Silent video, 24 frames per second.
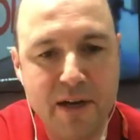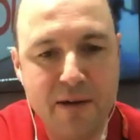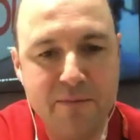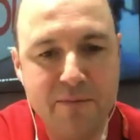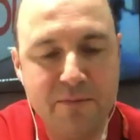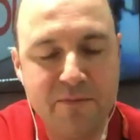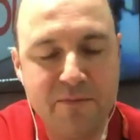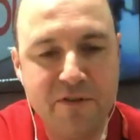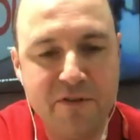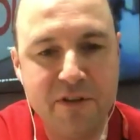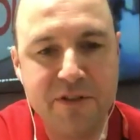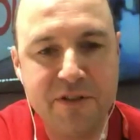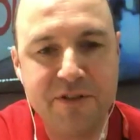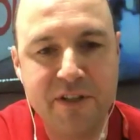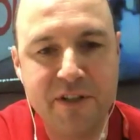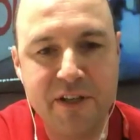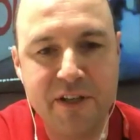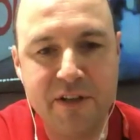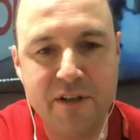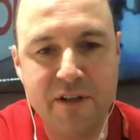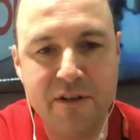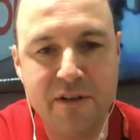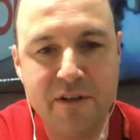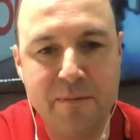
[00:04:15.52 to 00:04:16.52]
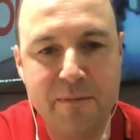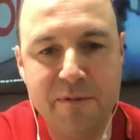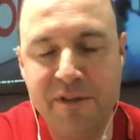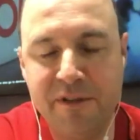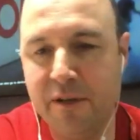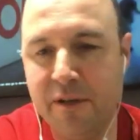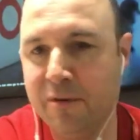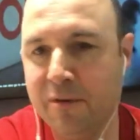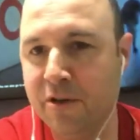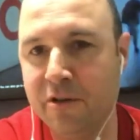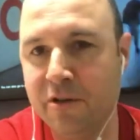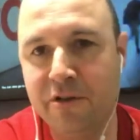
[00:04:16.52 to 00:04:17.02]
very senior
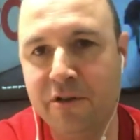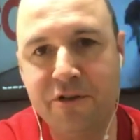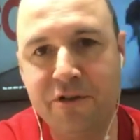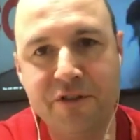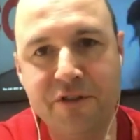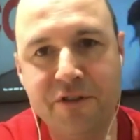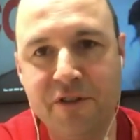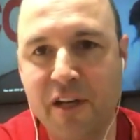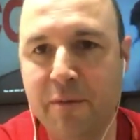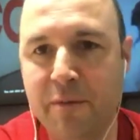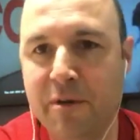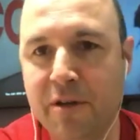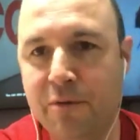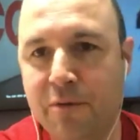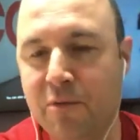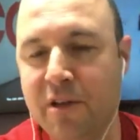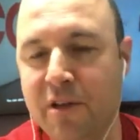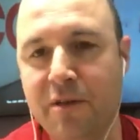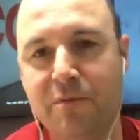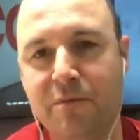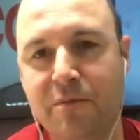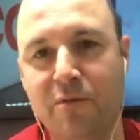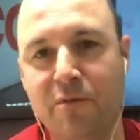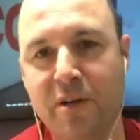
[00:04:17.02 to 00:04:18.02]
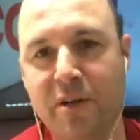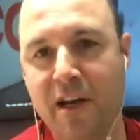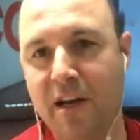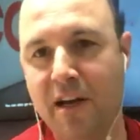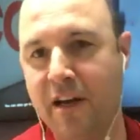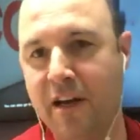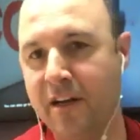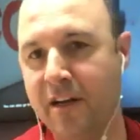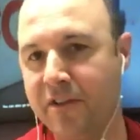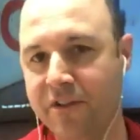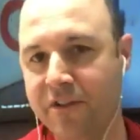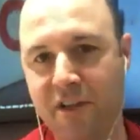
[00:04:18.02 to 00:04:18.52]
epidemiologist come in, and we had
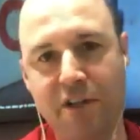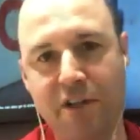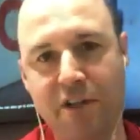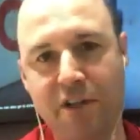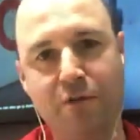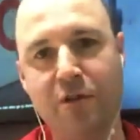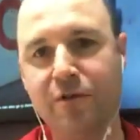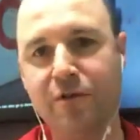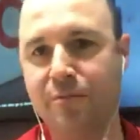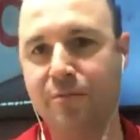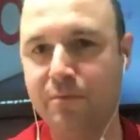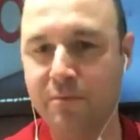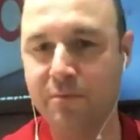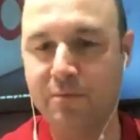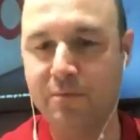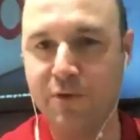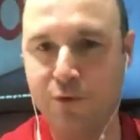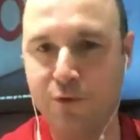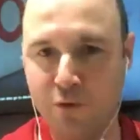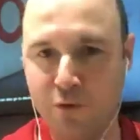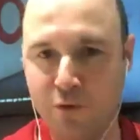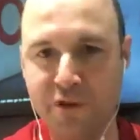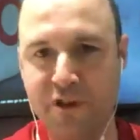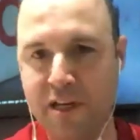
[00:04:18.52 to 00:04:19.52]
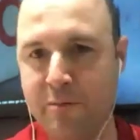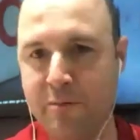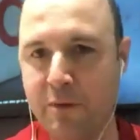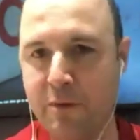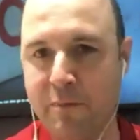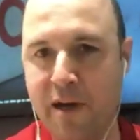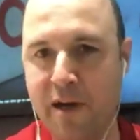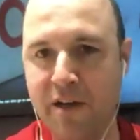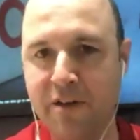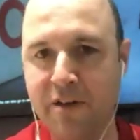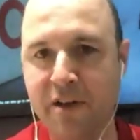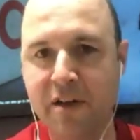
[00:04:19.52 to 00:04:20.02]
our COO talk to them
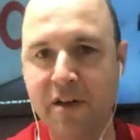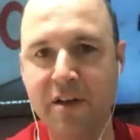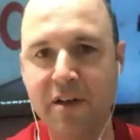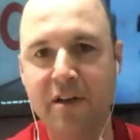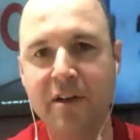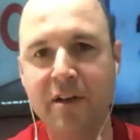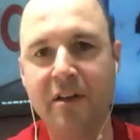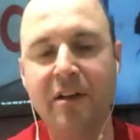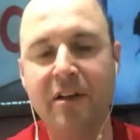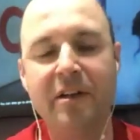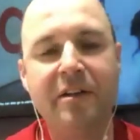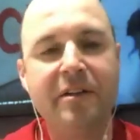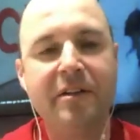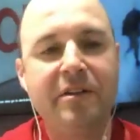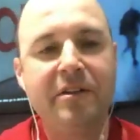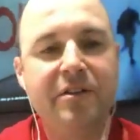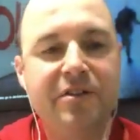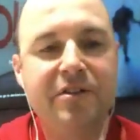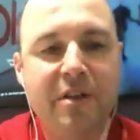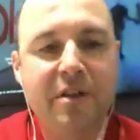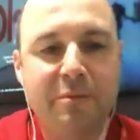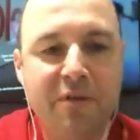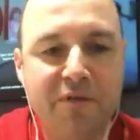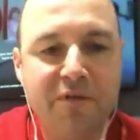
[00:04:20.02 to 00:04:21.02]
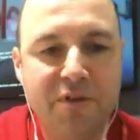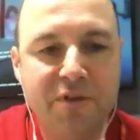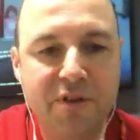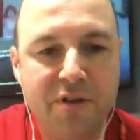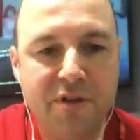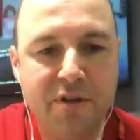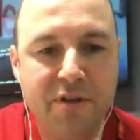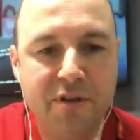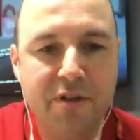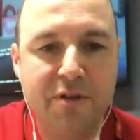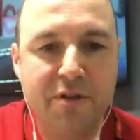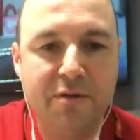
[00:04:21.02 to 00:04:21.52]
about some of
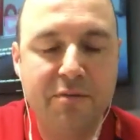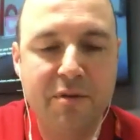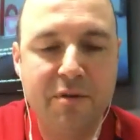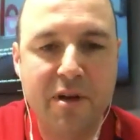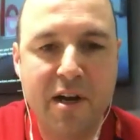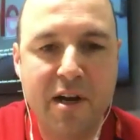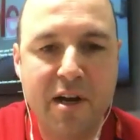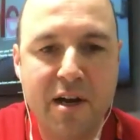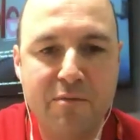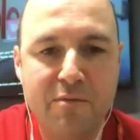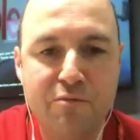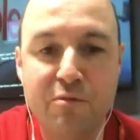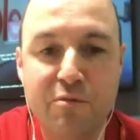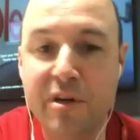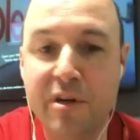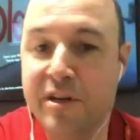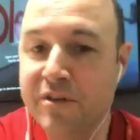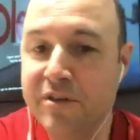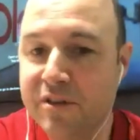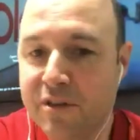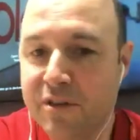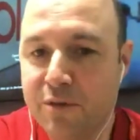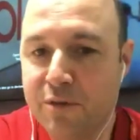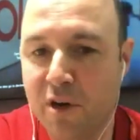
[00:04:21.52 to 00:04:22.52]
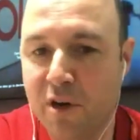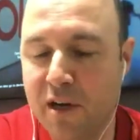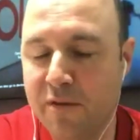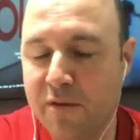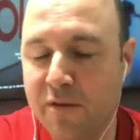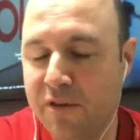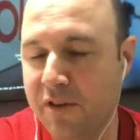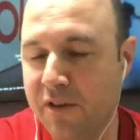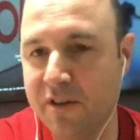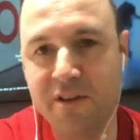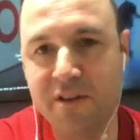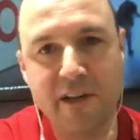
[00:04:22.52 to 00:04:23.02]
the reasons why
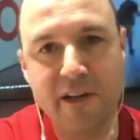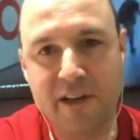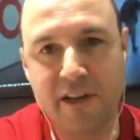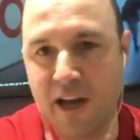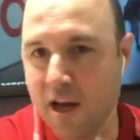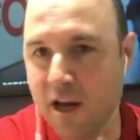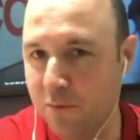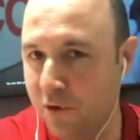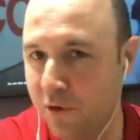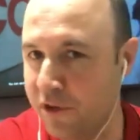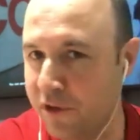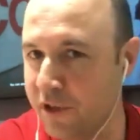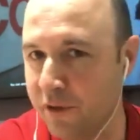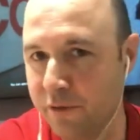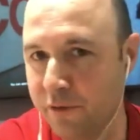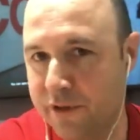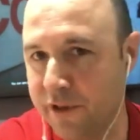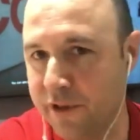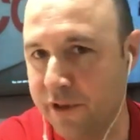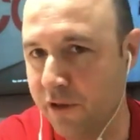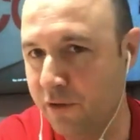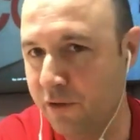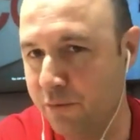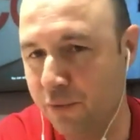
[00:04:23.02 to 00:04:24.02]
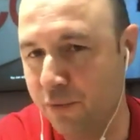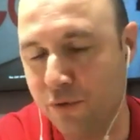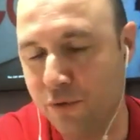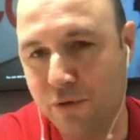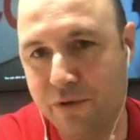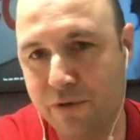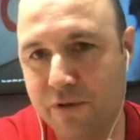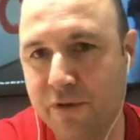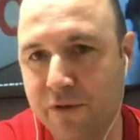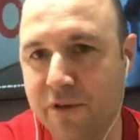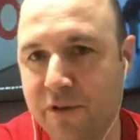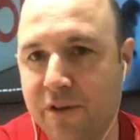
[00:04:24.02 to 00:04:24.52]
things like hand washing is so
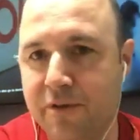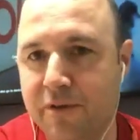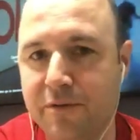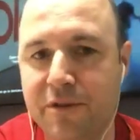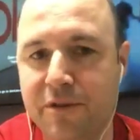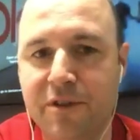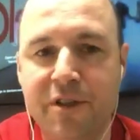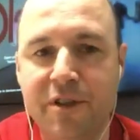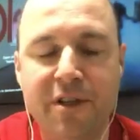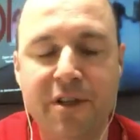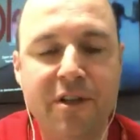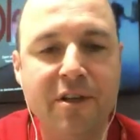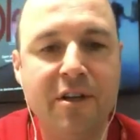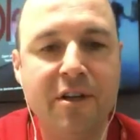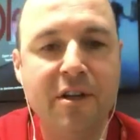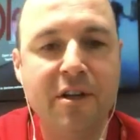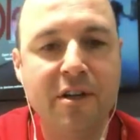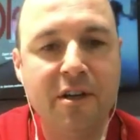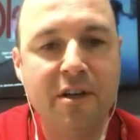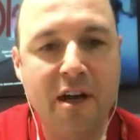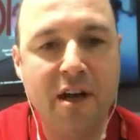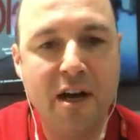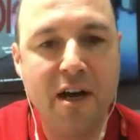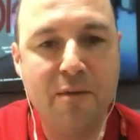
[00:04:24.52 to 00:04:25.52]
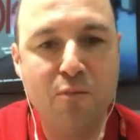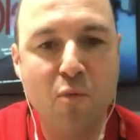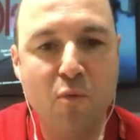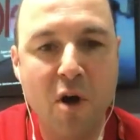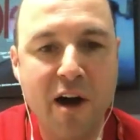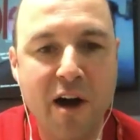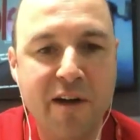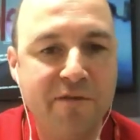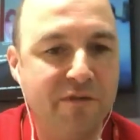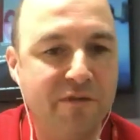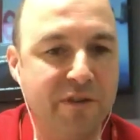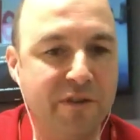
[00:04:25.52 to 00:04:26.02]
important, and
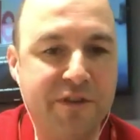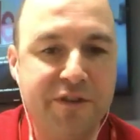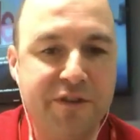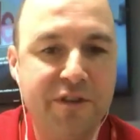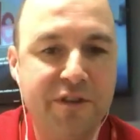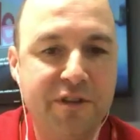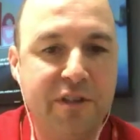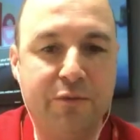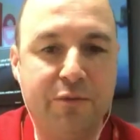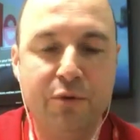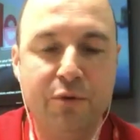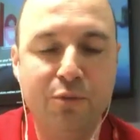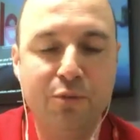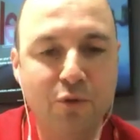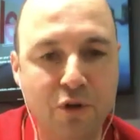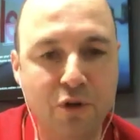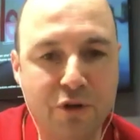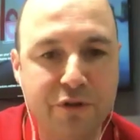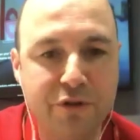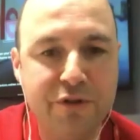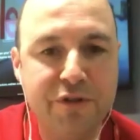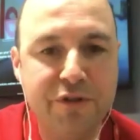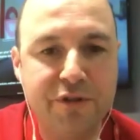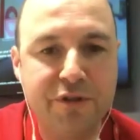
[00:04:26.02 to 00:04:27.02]
why, for instance, we weren't